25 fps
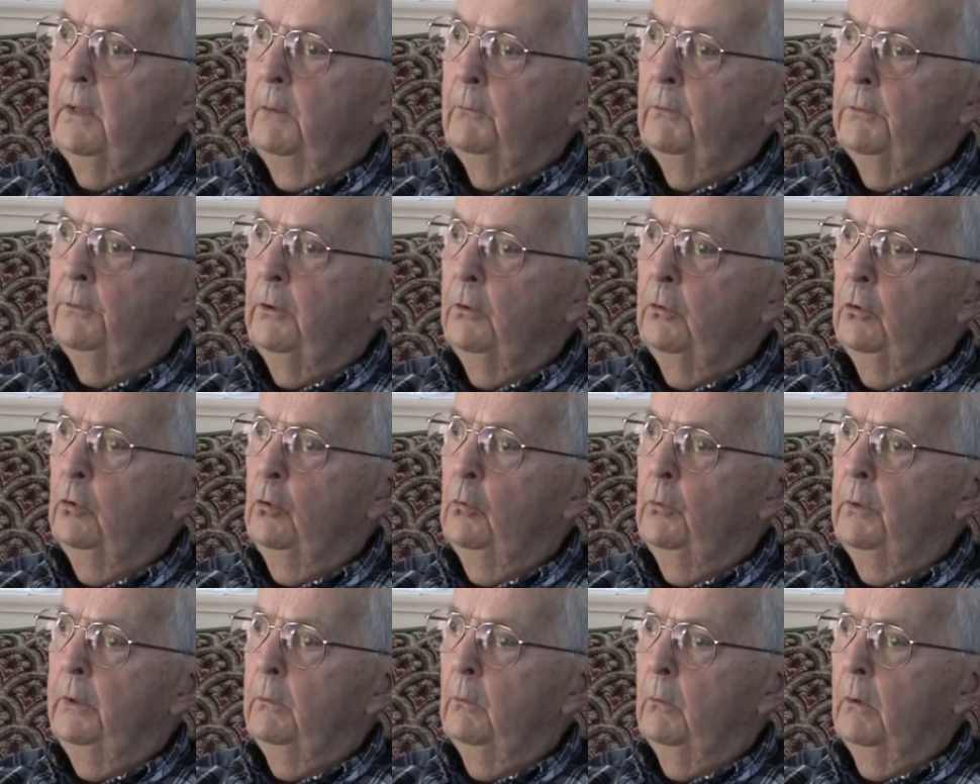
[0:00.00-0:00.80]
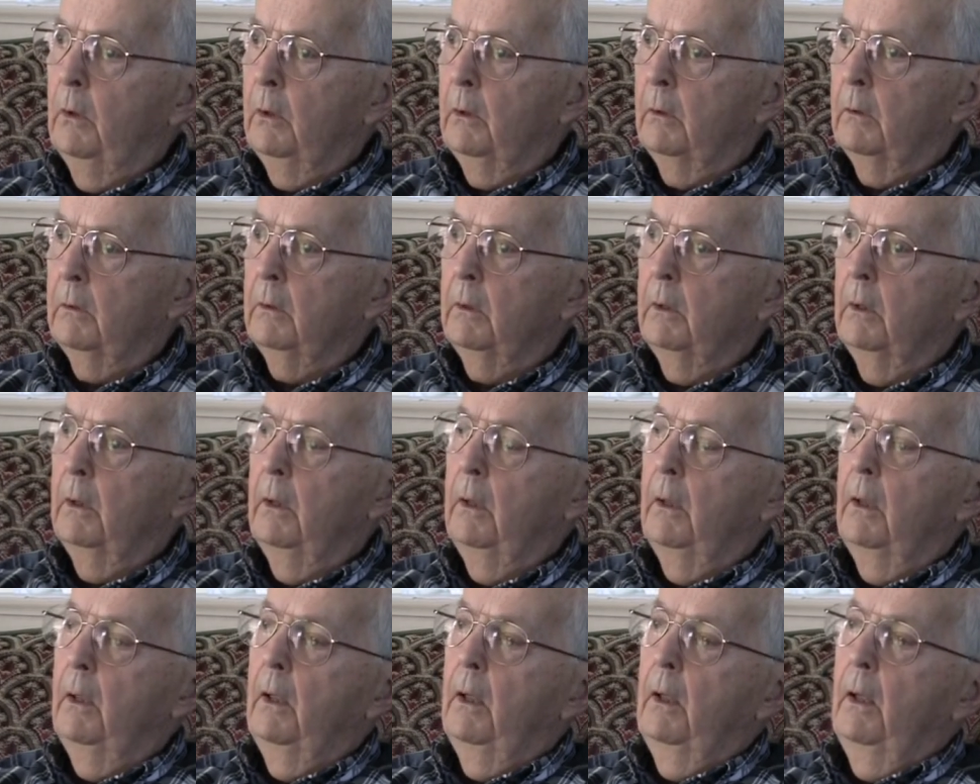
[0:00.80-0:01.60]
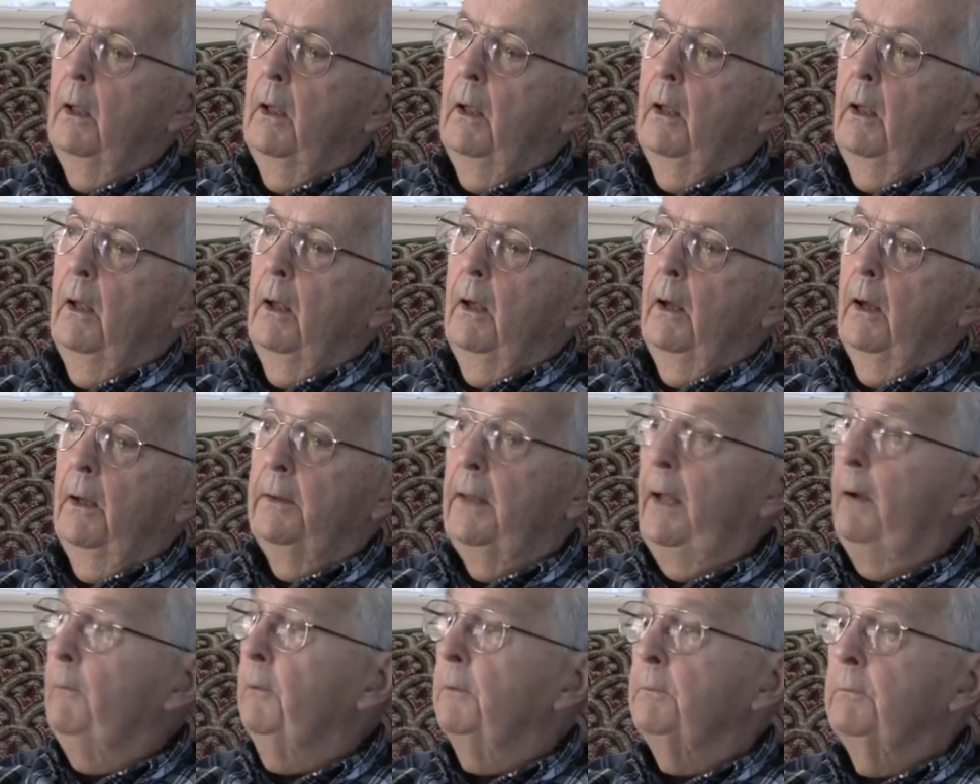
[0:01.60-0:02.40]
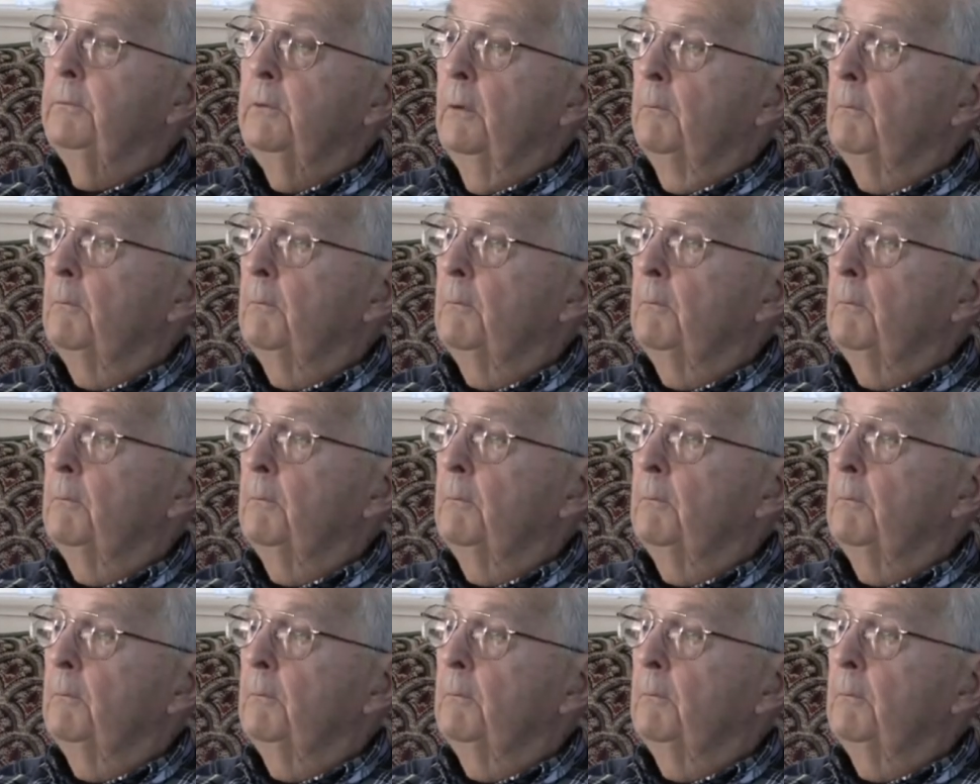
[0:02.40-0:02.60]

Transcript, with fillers: they would know who we were. And that would,